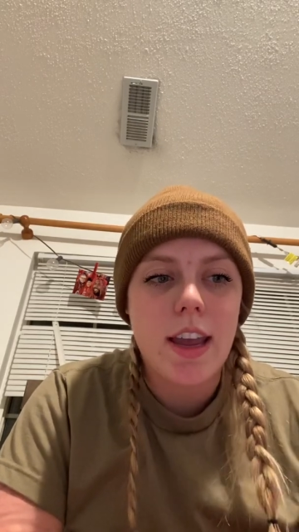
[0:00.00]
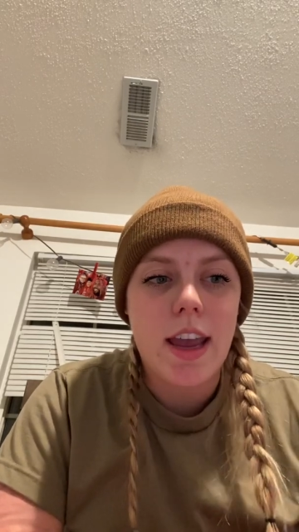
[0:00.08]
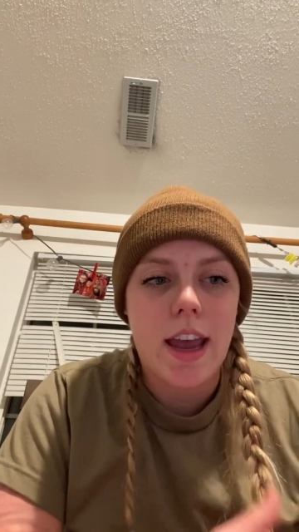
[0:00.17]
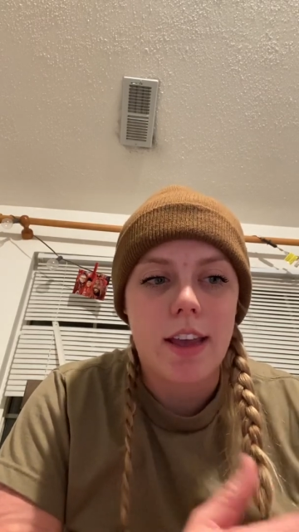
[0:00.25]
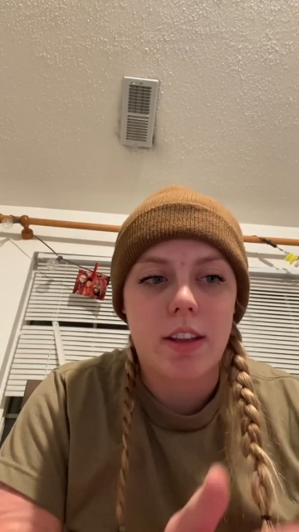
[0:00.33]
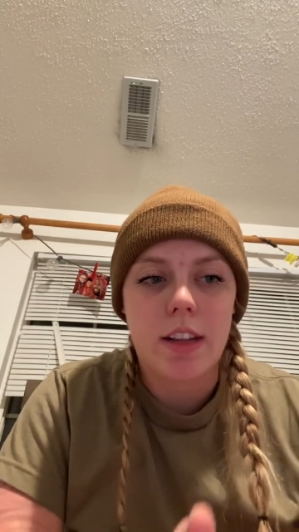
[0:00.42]

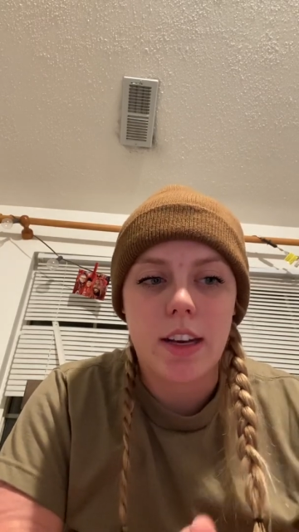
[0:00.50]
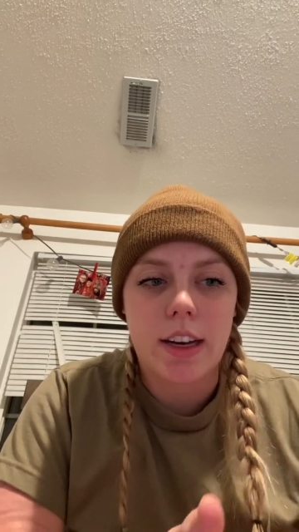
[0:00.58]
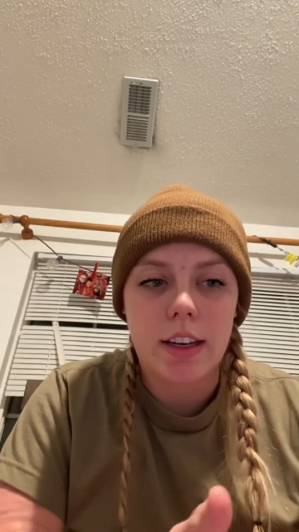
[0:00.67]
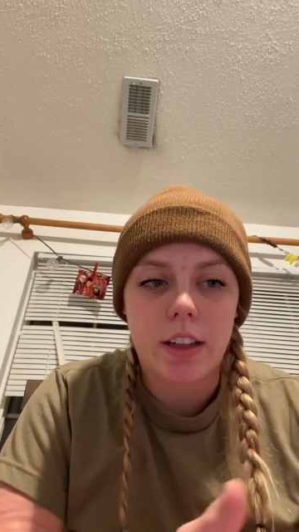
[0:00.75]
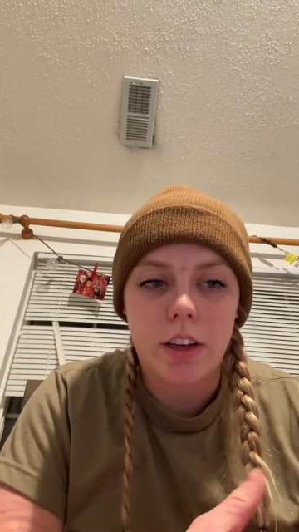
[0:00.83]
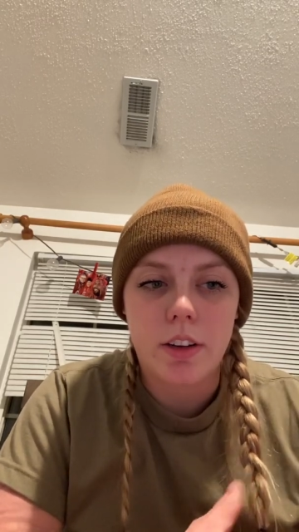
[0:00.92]
And then the
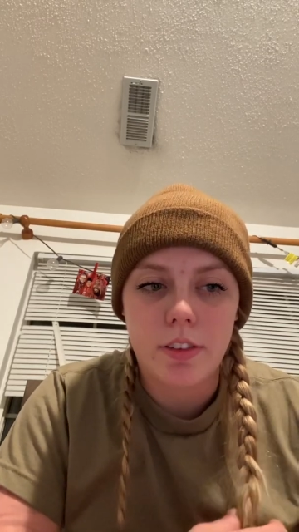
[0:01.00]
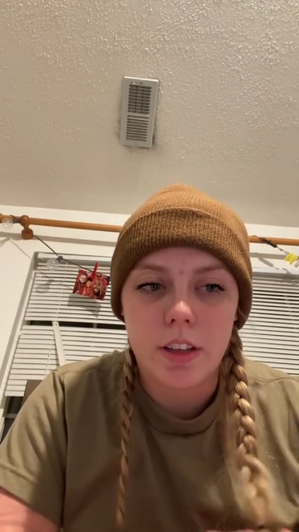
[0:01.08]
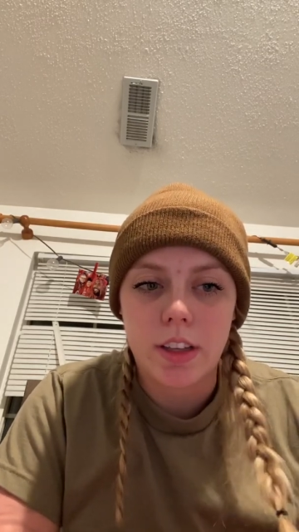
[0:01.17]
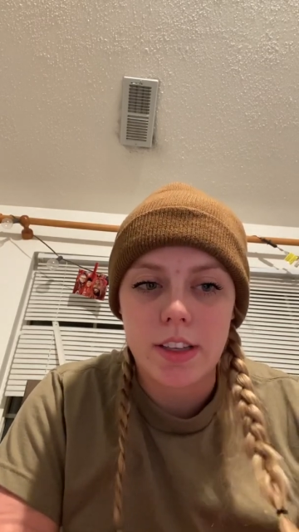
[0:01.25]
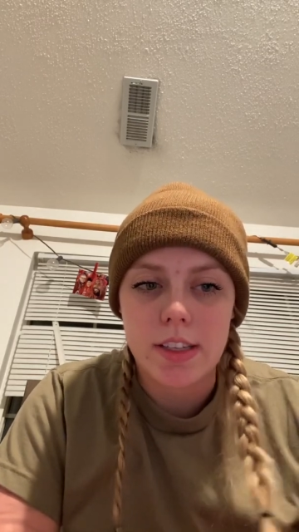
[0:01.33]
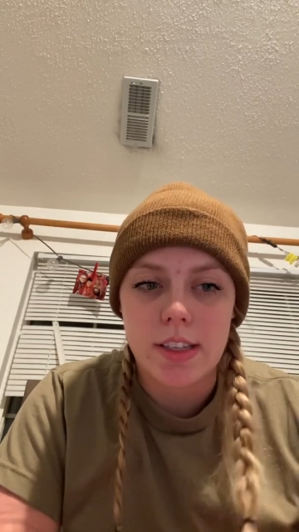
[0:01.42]

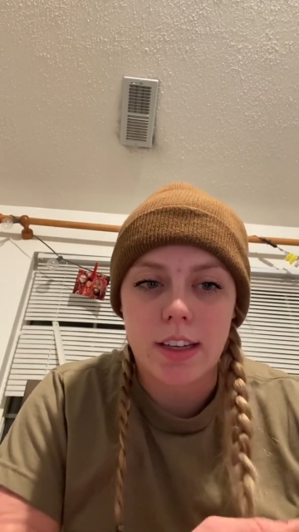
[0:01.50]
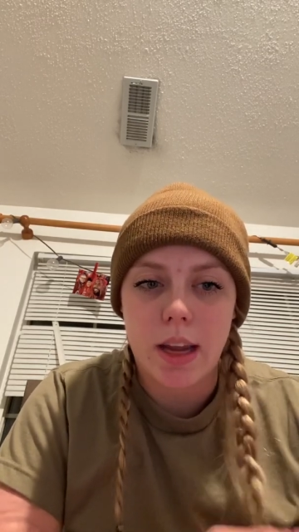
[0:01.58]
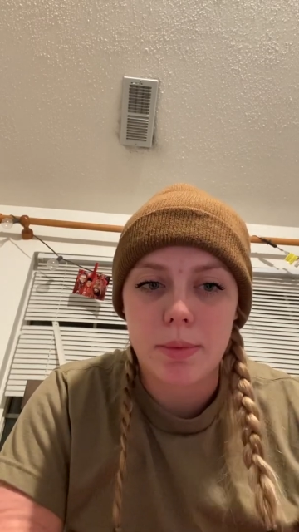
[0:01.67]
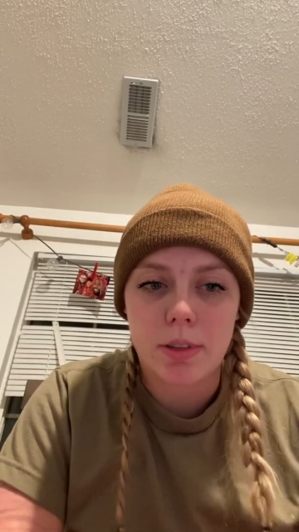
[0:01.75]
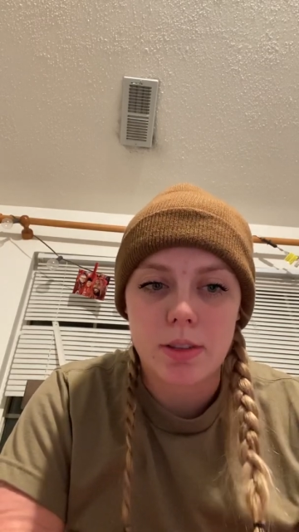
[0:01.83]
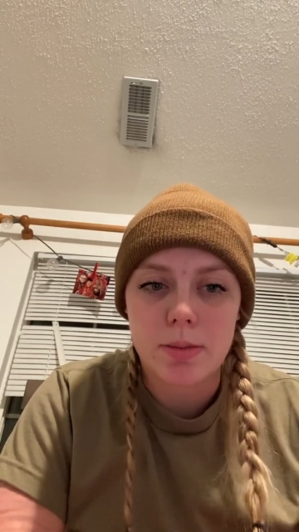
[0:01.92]
nucleophil is a
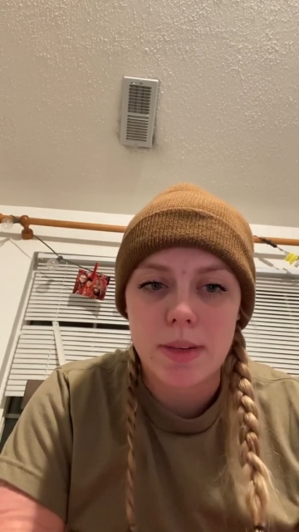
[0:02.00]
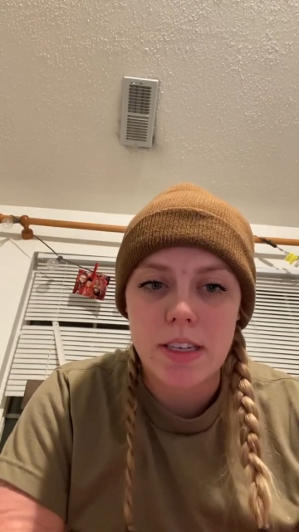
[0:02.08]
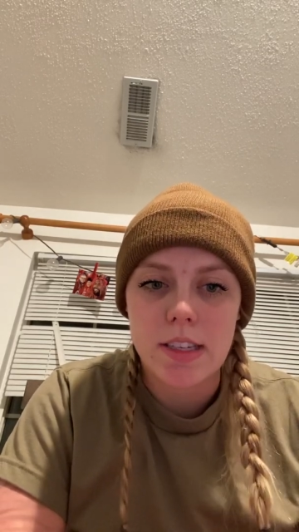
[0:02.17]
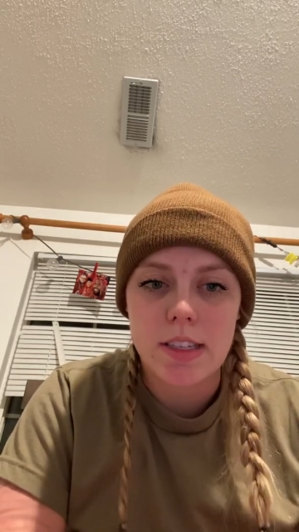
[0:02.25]
chemical species